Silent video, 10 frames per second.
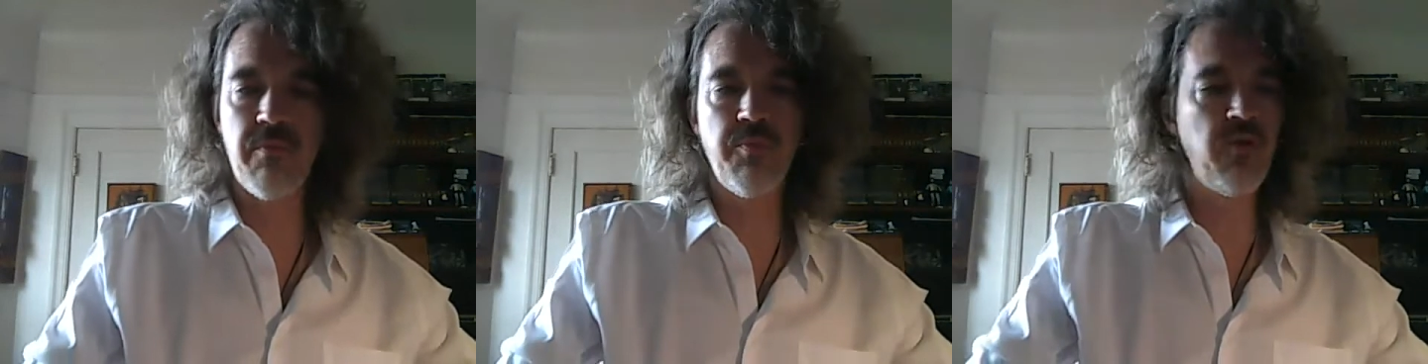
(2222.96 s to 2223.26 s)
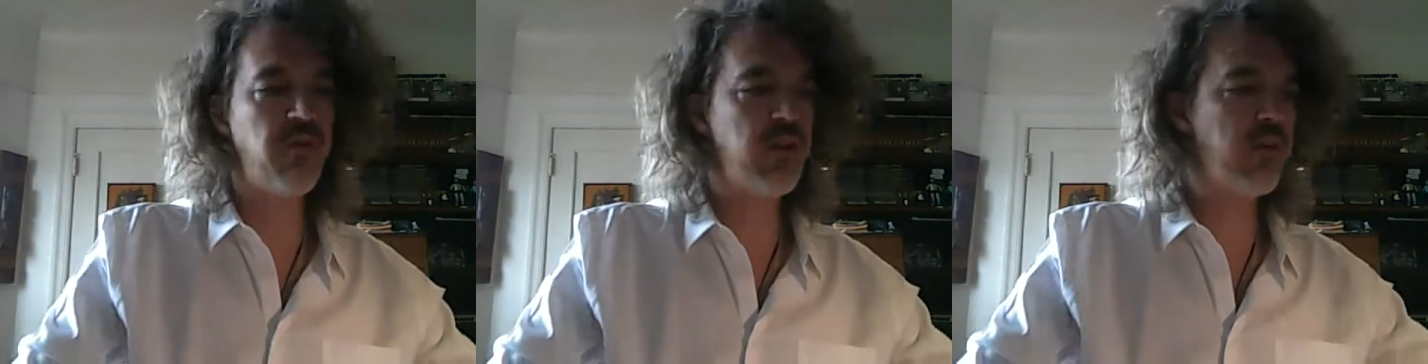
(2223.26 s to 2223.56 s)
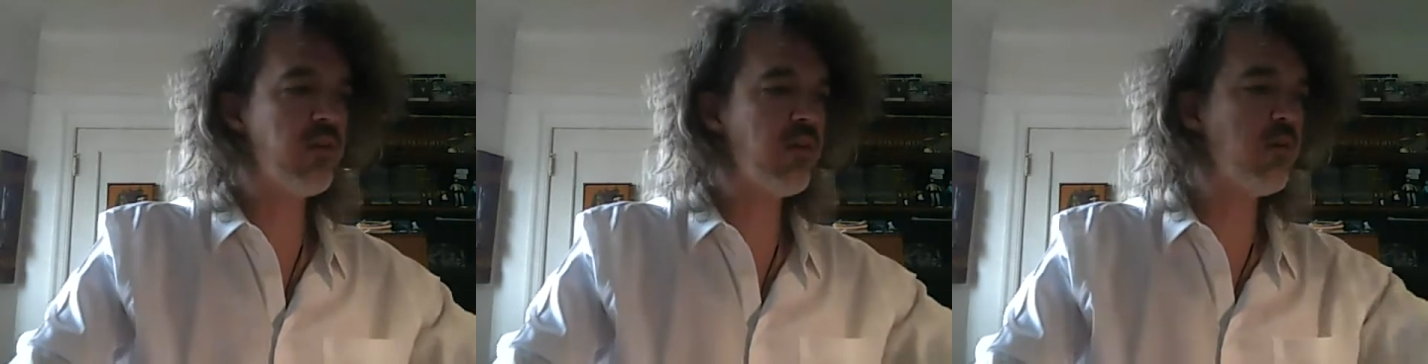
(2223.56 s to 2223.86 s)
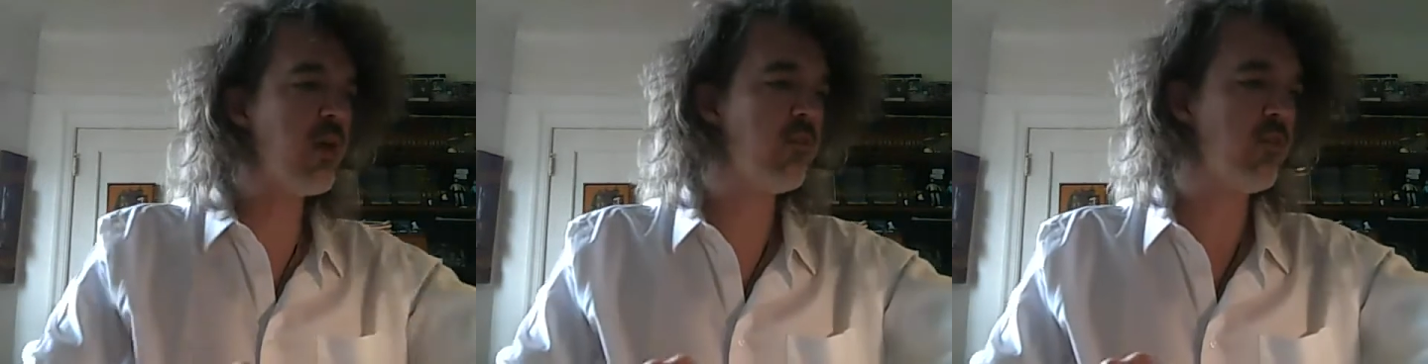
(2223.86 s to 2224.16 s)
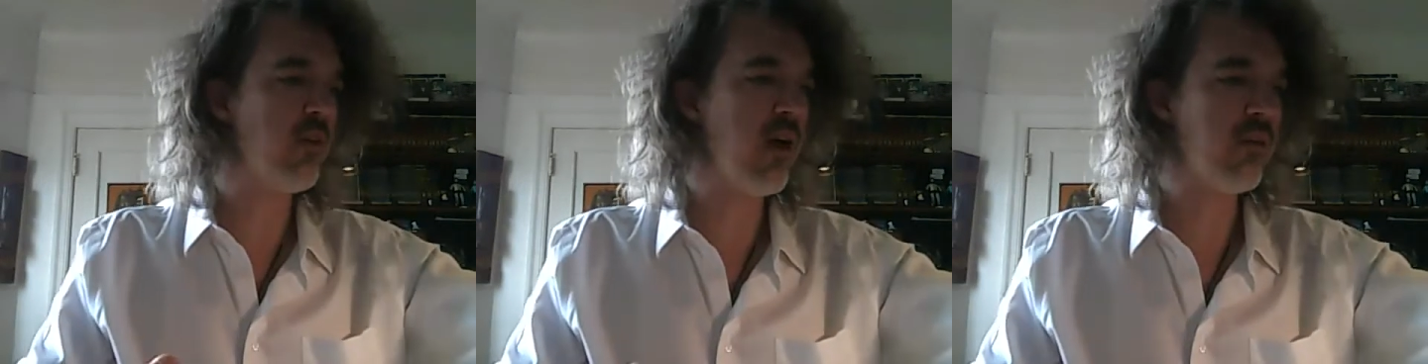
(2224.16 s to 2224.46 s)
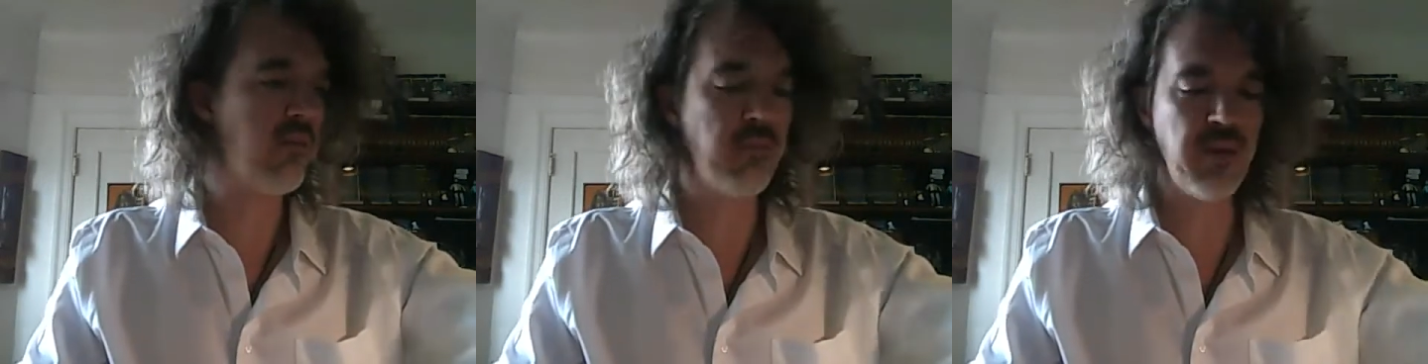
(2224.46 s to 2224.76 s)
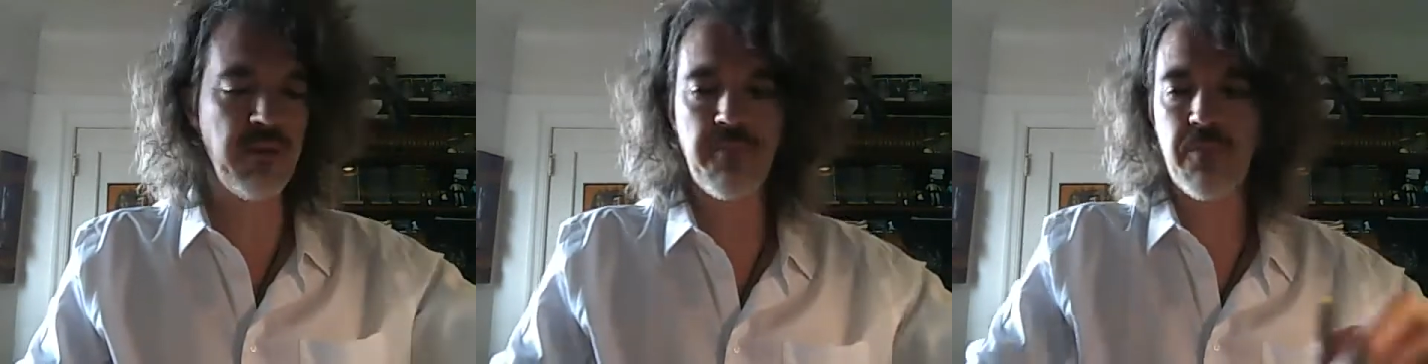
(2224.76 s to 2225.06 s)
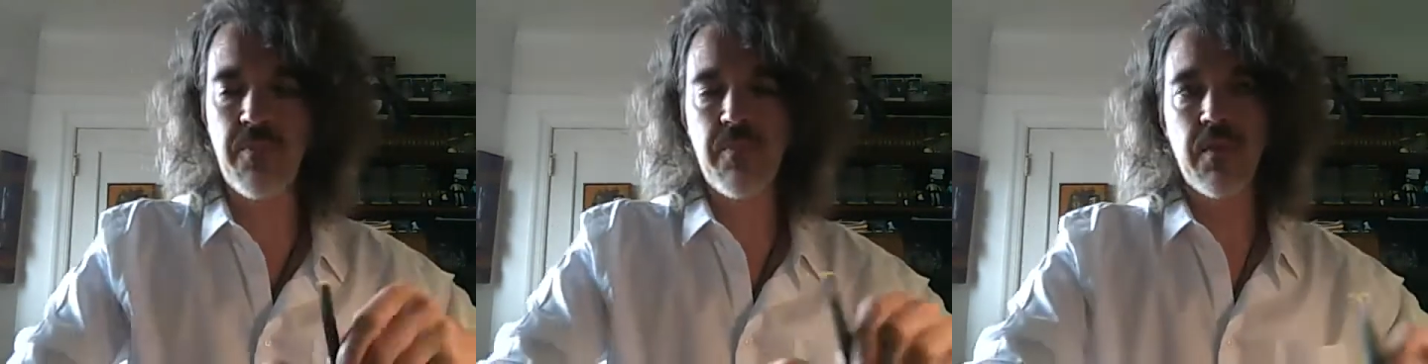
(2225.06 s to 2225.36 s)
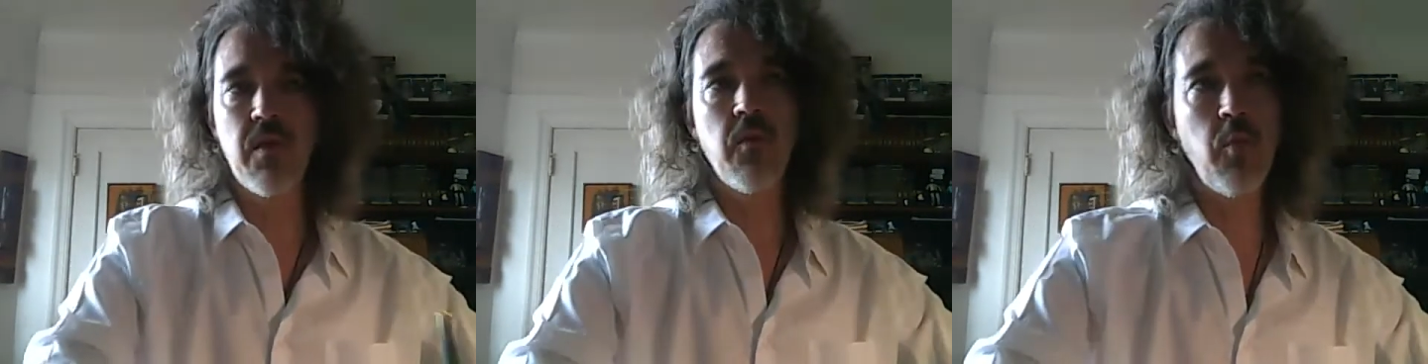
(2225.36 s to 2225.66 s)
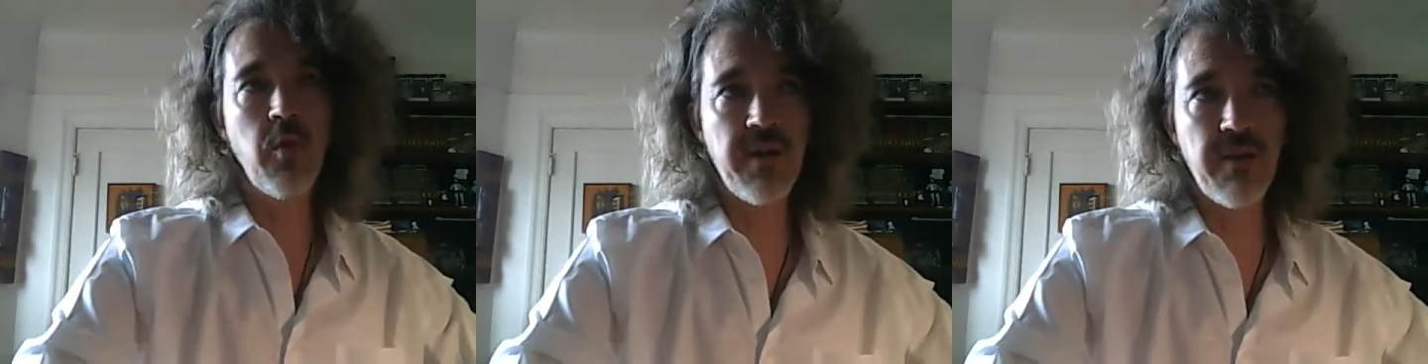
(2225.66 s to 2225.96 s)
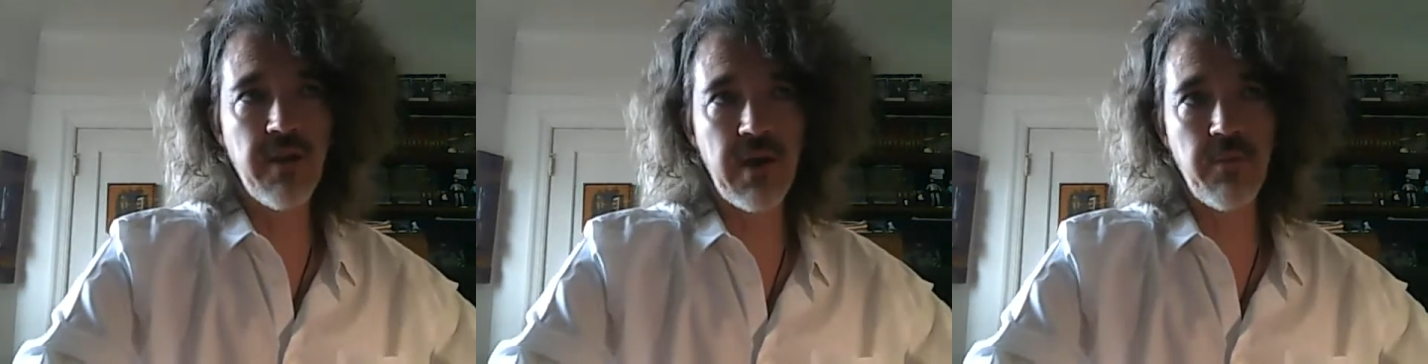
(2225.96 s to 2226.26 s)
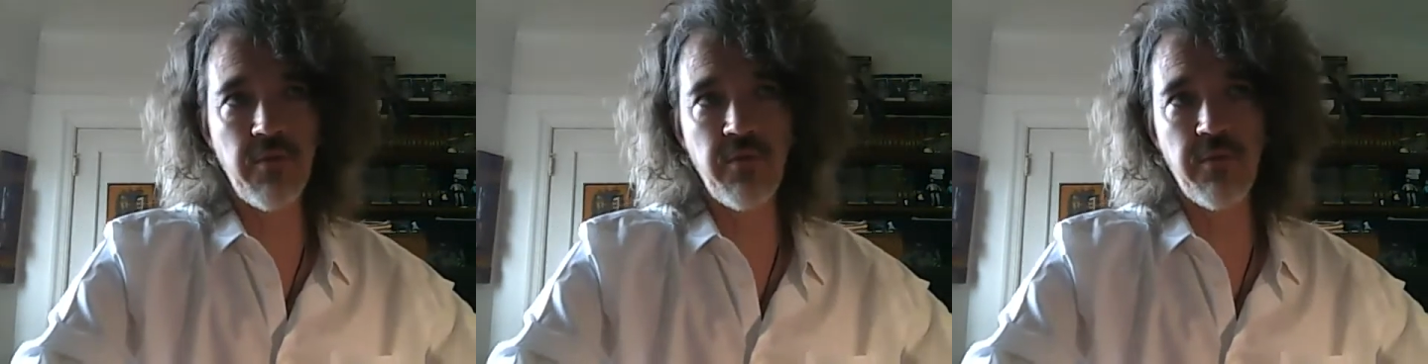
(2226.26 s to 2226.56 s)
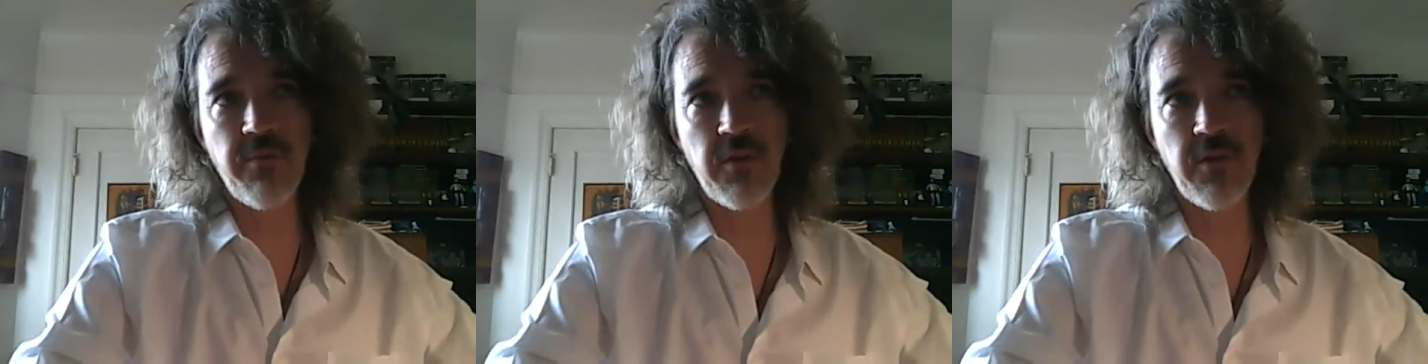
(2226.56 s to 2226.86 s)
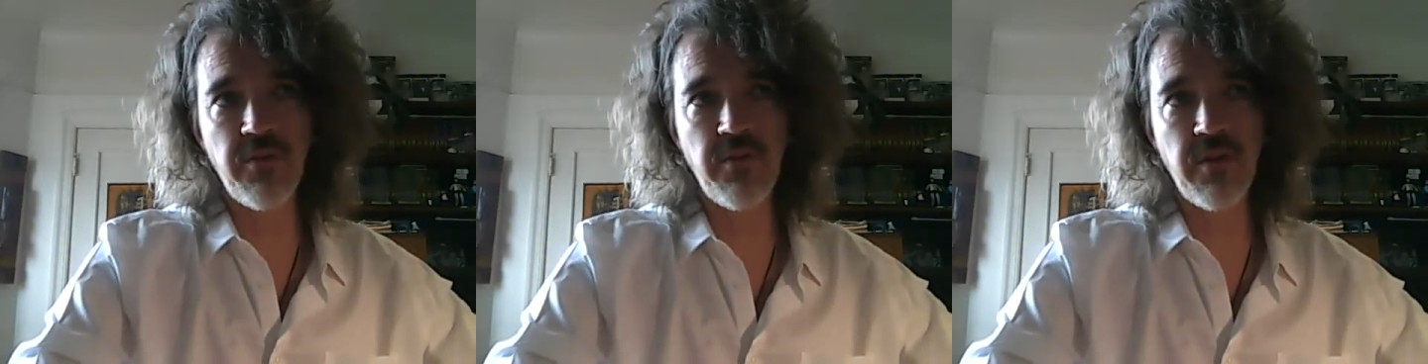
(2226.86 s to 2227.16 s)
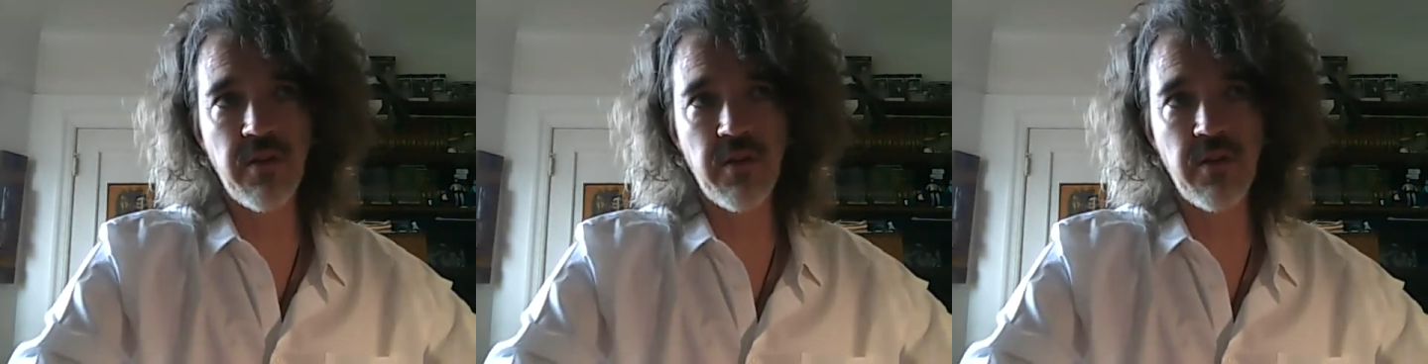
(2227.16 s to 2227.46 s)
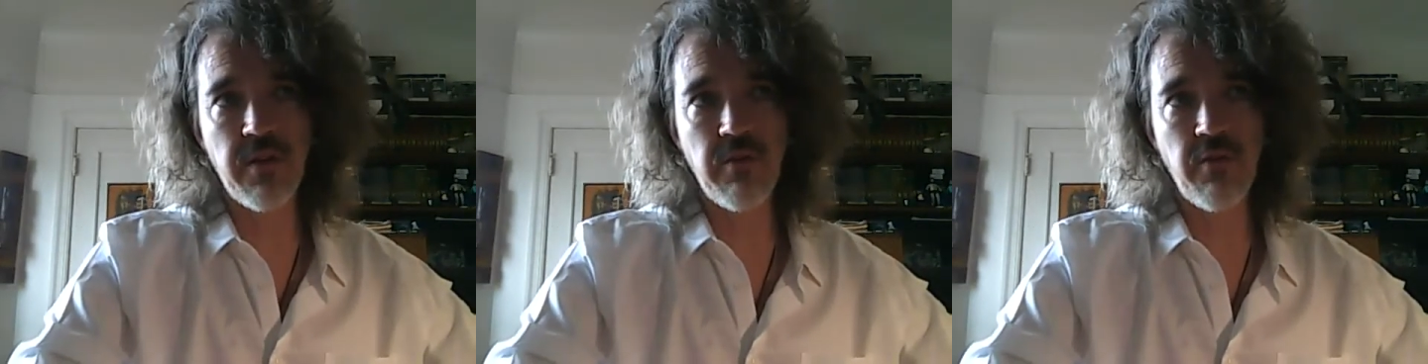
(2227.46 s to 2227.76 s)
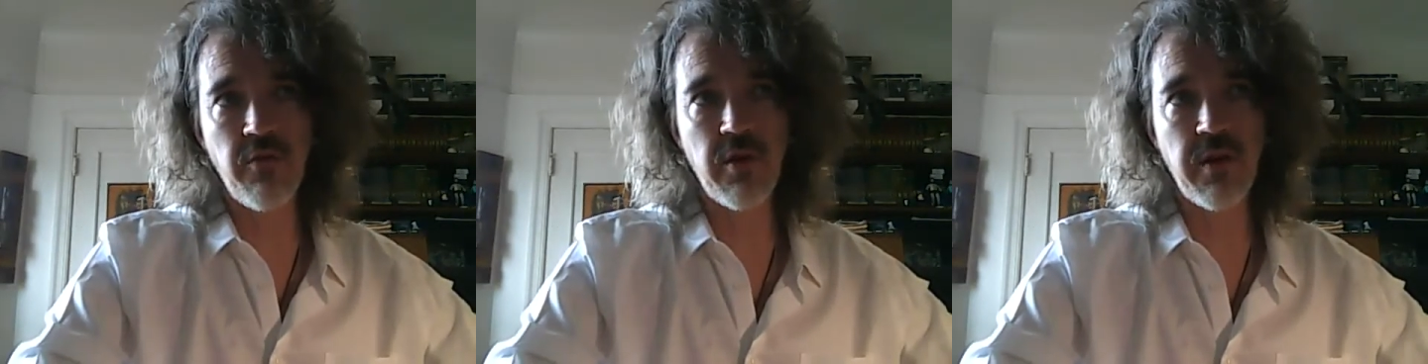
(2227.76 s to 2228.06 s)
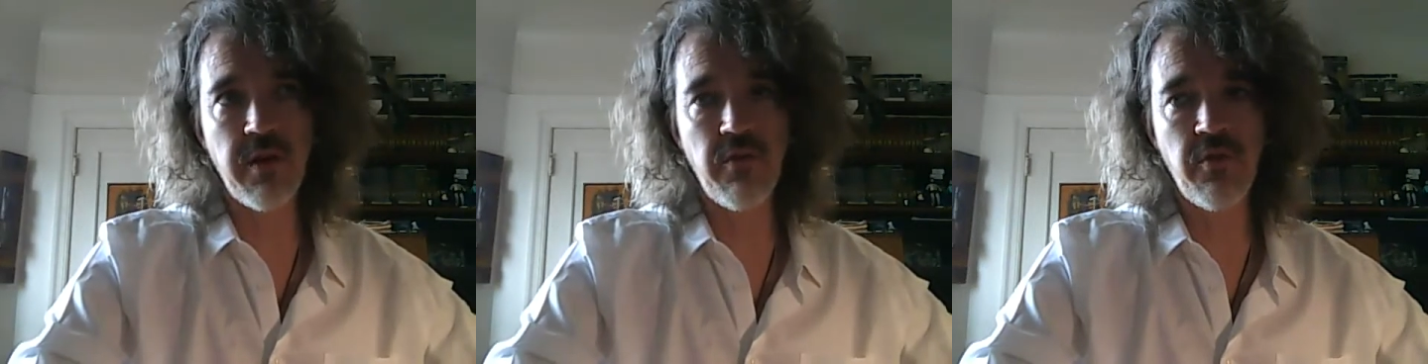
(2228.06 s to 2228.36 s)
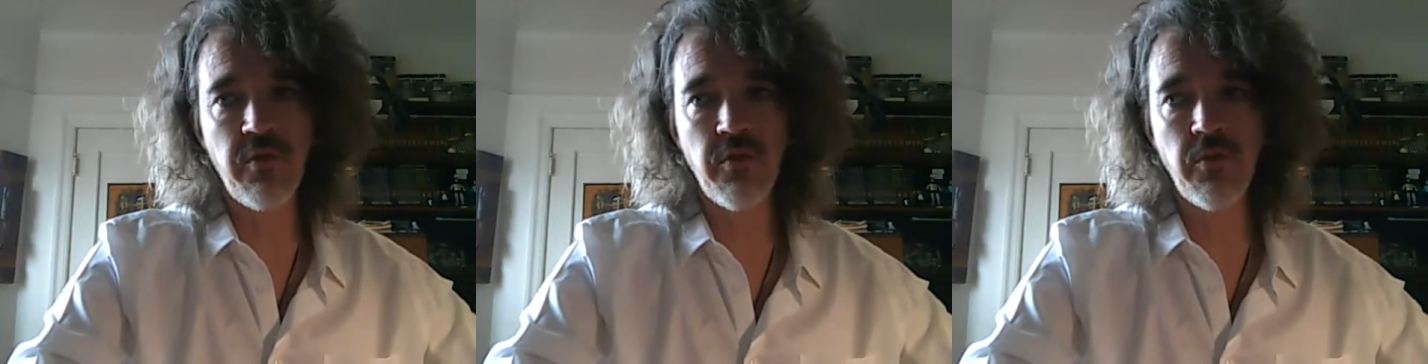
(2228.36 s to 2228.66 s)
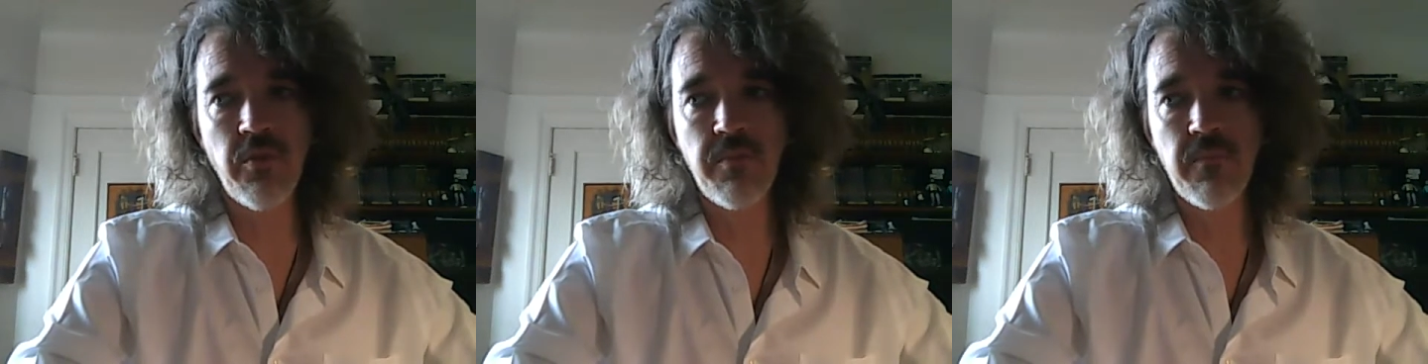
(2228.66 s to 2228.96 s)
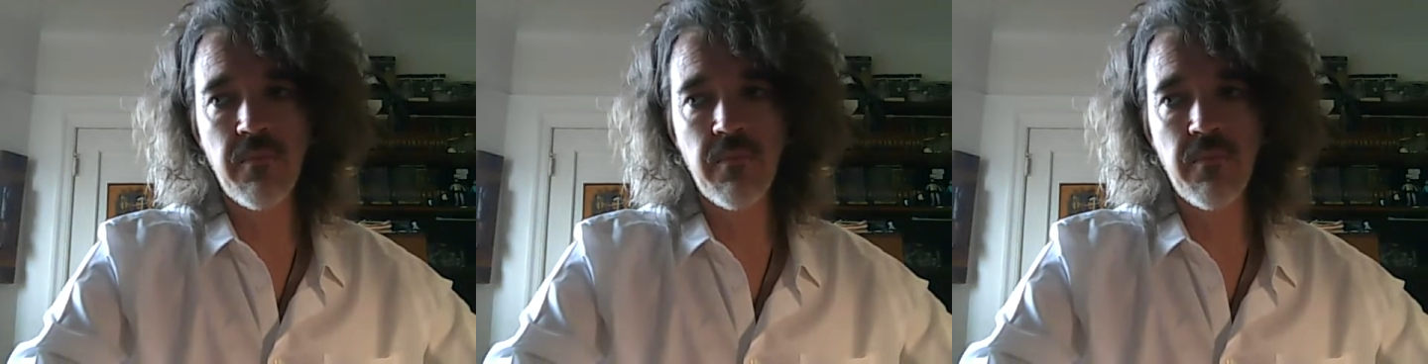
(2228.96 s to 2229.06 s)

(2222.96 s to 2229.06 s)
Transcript: particularly meant a lot to me when I was first trying to